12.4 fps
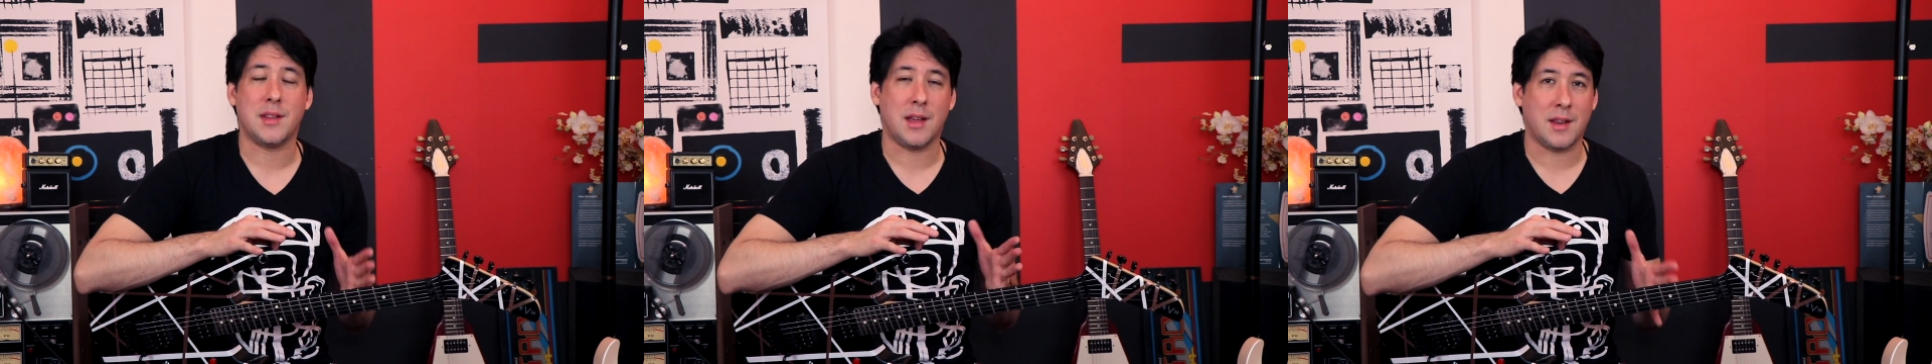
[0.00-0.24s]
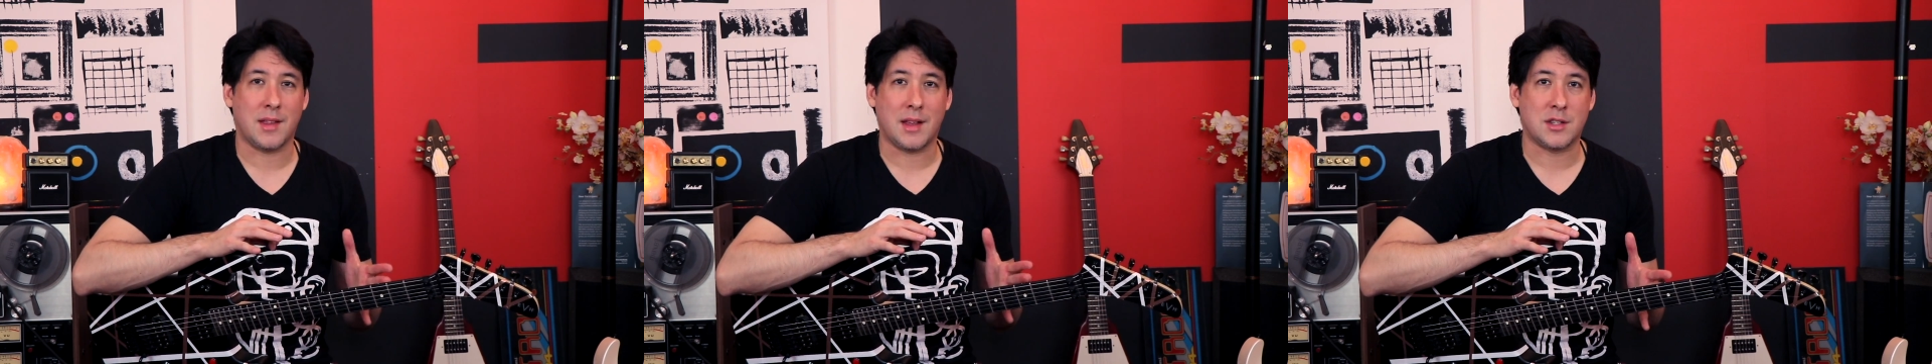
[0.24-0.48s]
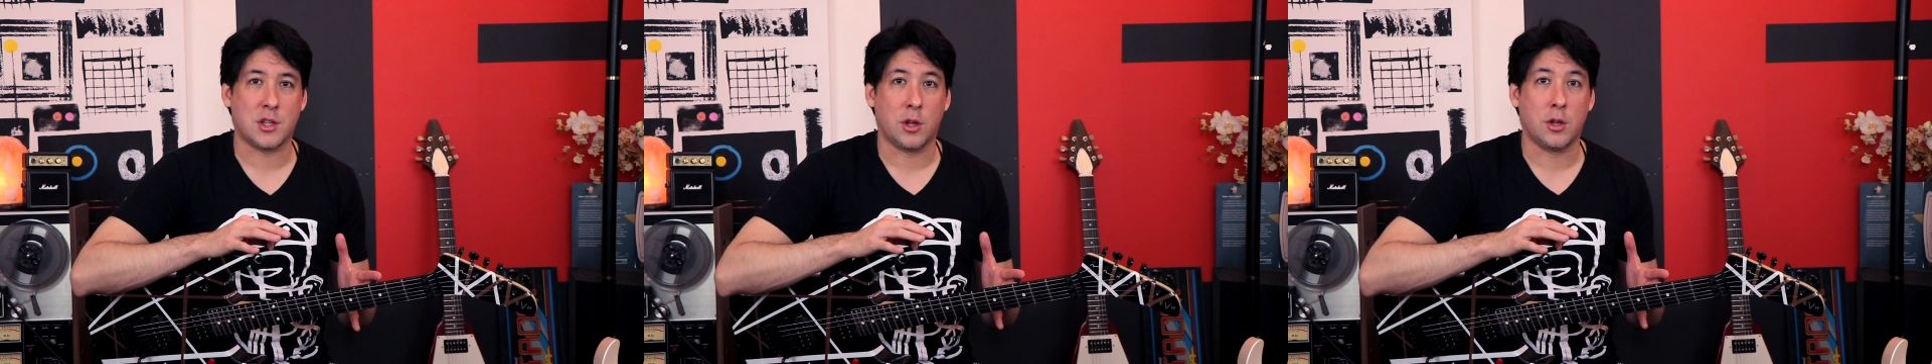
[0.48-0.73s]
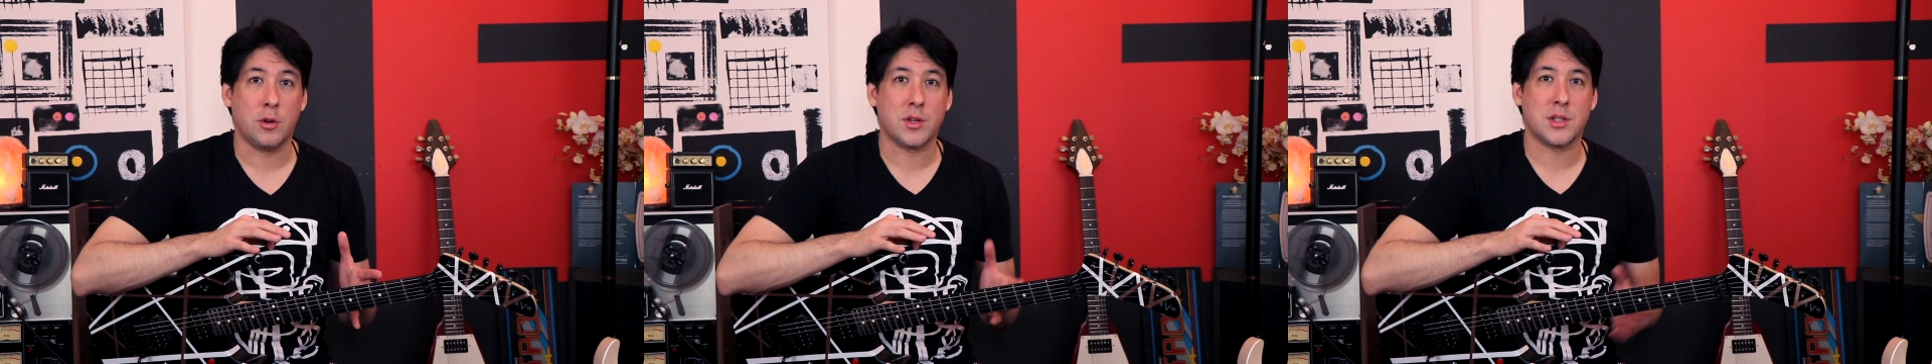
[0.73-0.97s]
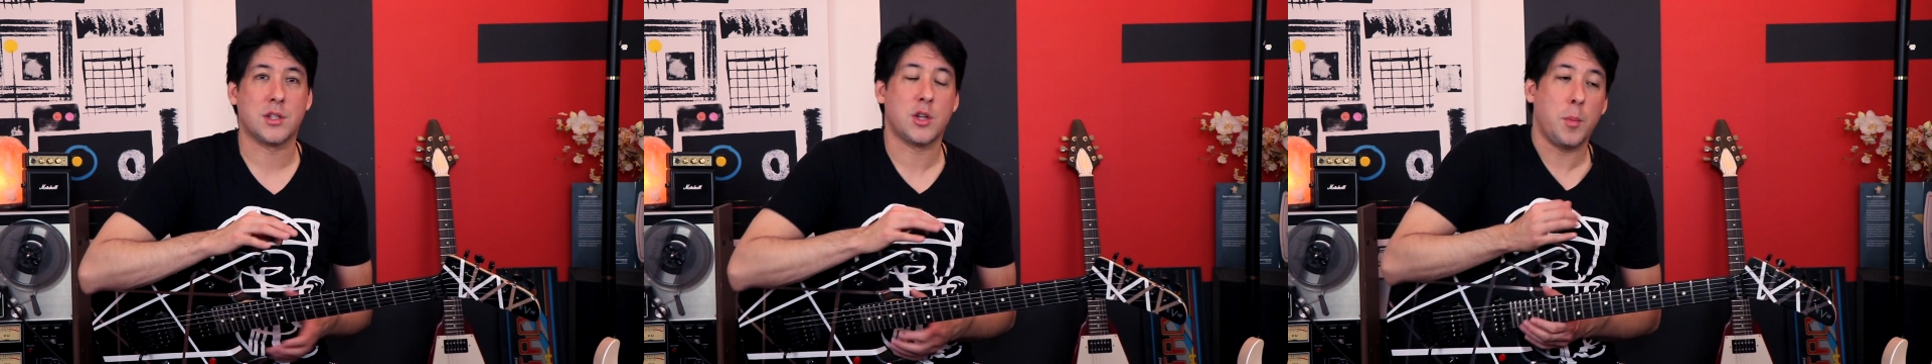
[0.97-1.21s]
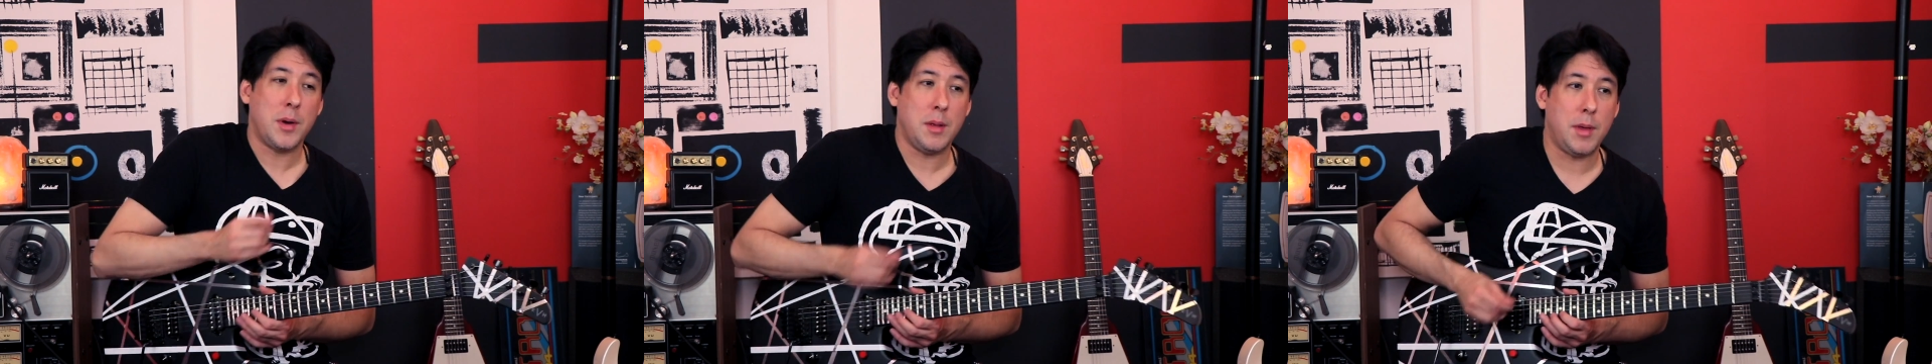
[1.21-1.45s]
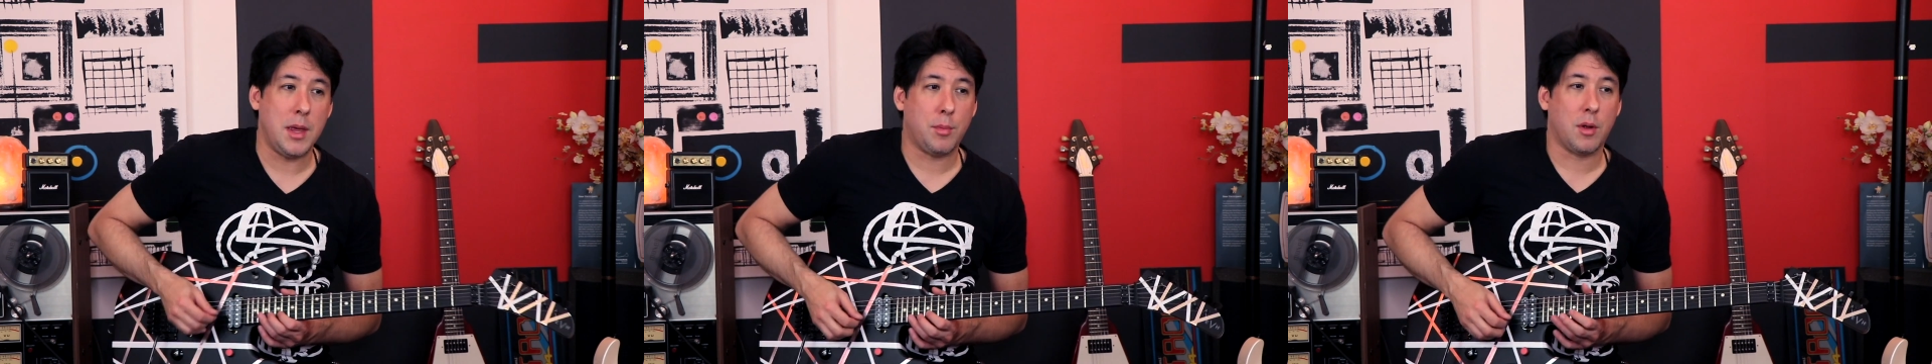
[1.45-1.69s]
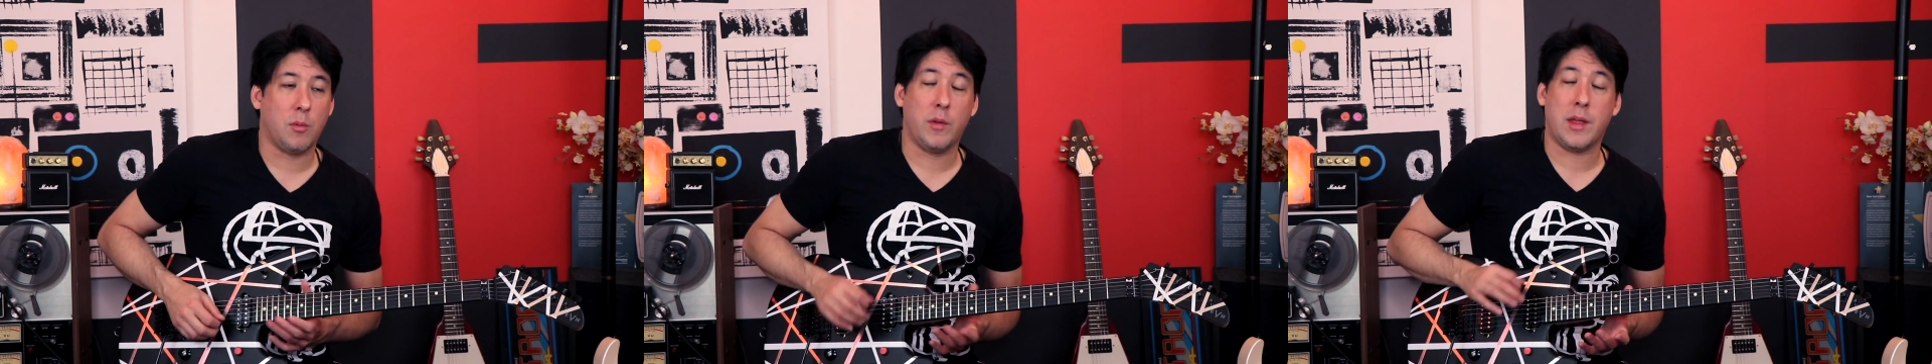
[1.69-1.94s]
the end of that solo because so many
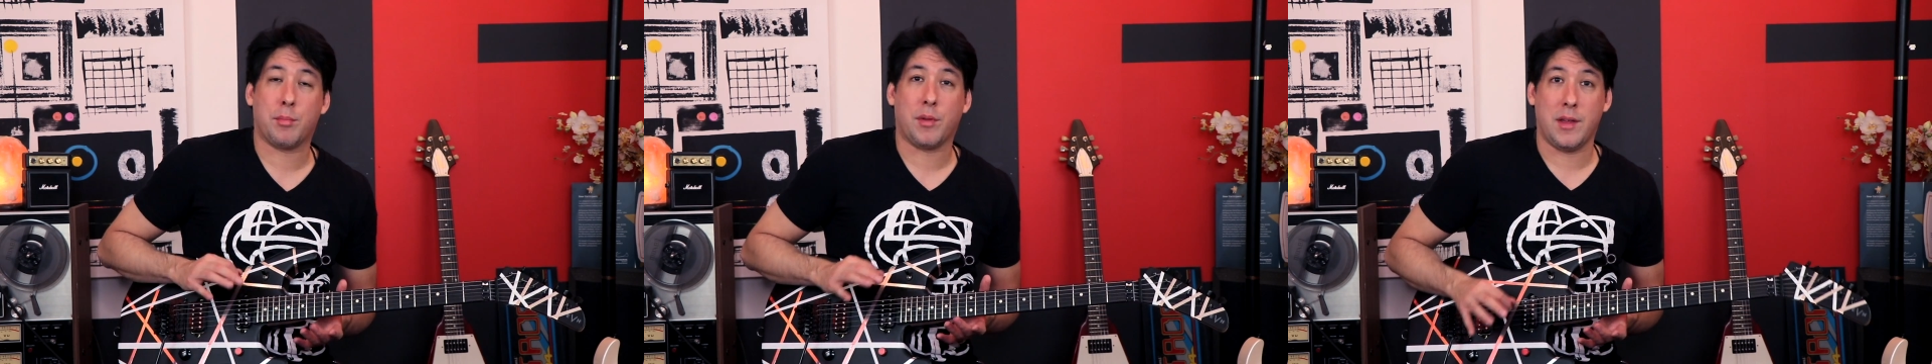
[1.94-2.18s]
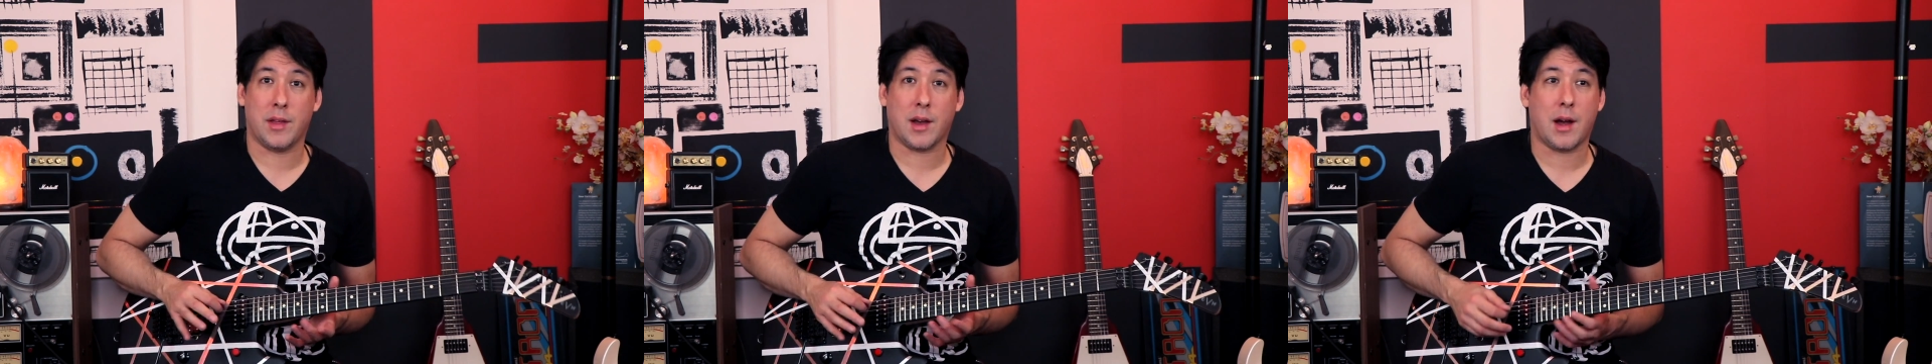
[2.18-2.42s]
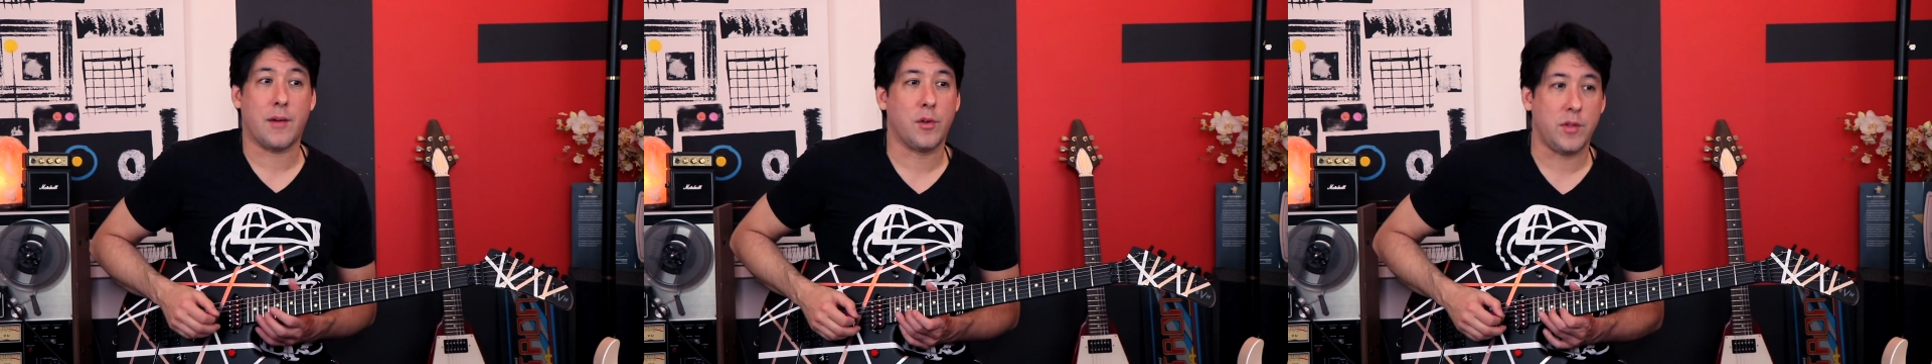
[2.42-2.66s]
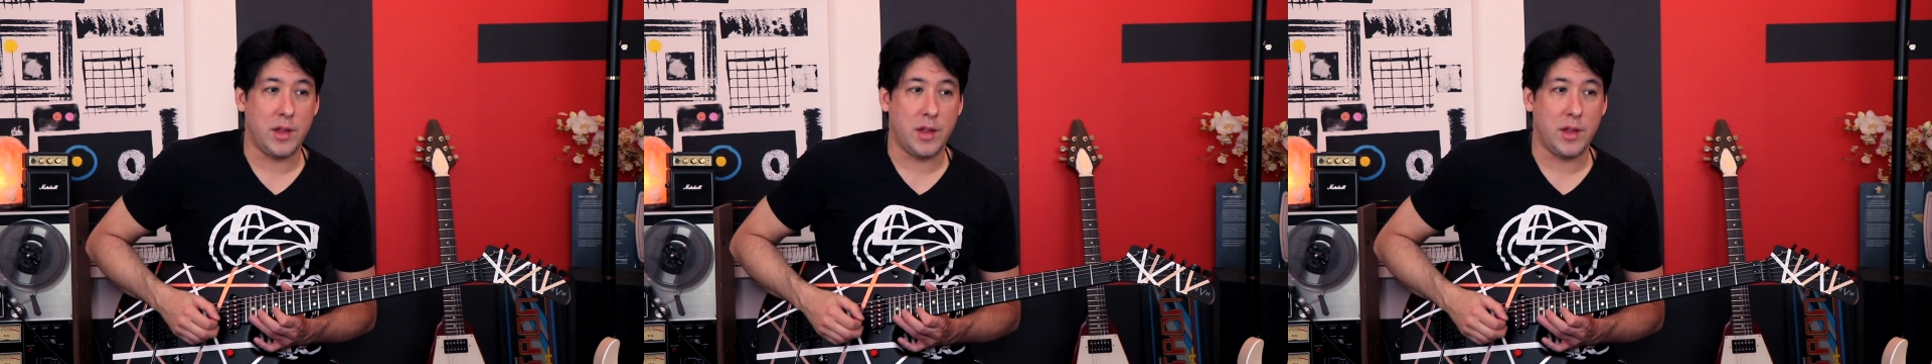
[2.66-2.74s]
people, when they play the cover,